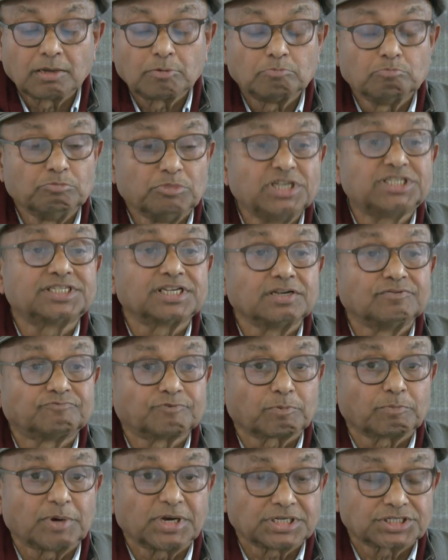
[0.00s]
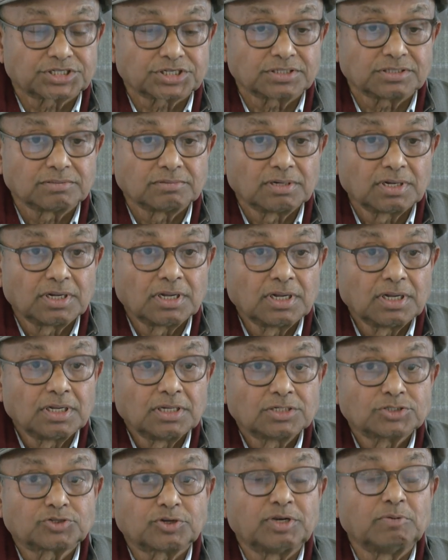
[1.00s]
misinformation.
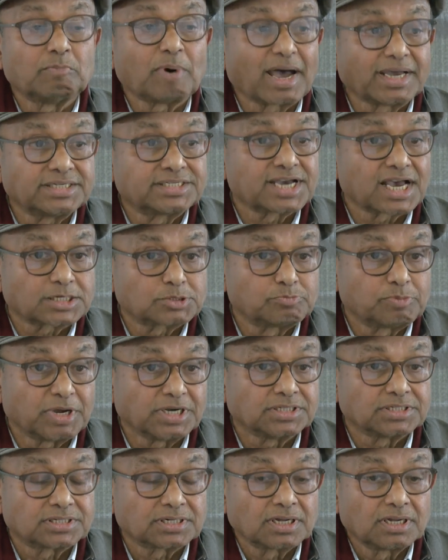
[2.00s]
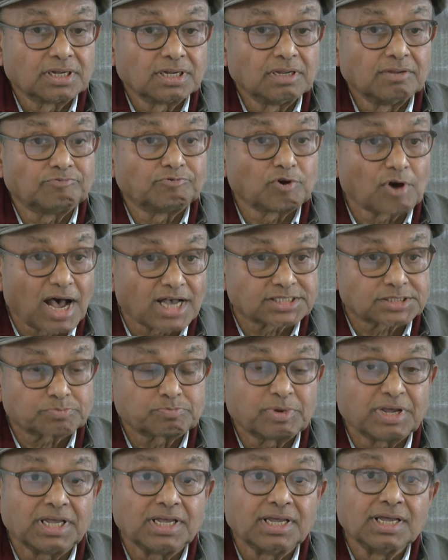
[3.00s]
So in my judgment, if you ask
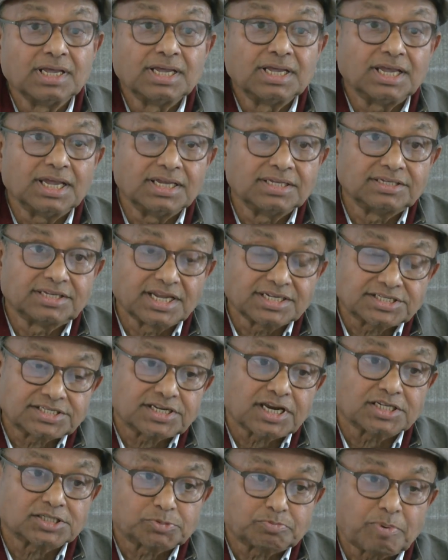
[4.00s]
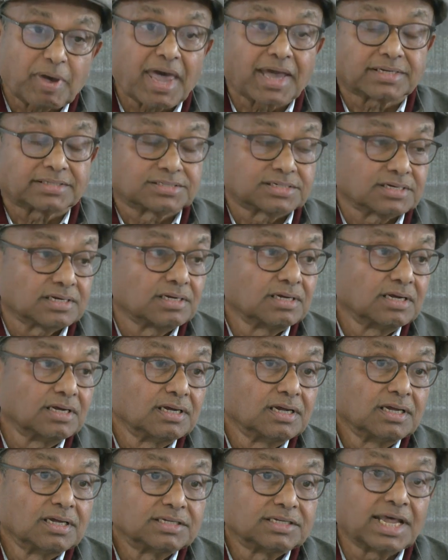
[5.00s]
me, in this respect,
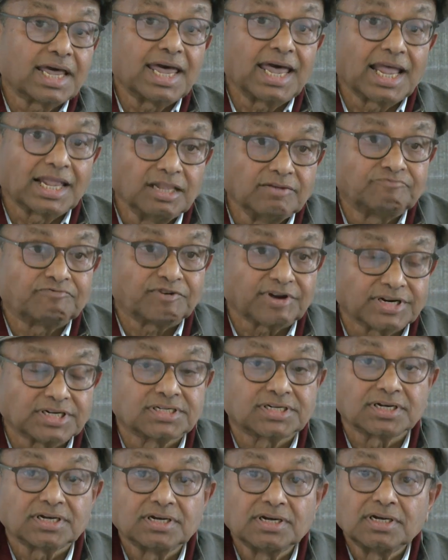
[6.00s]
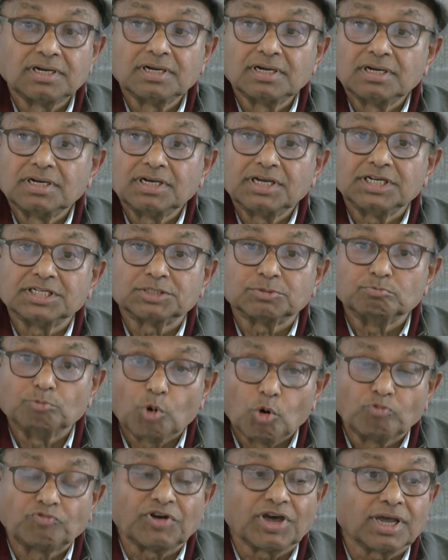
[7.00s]
the elephant is
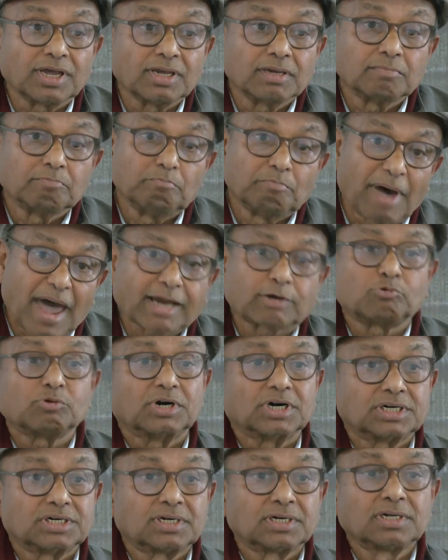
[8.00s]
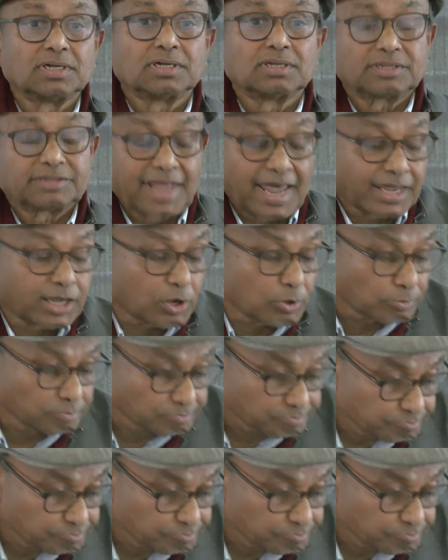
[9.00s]
moving backward. Thank you.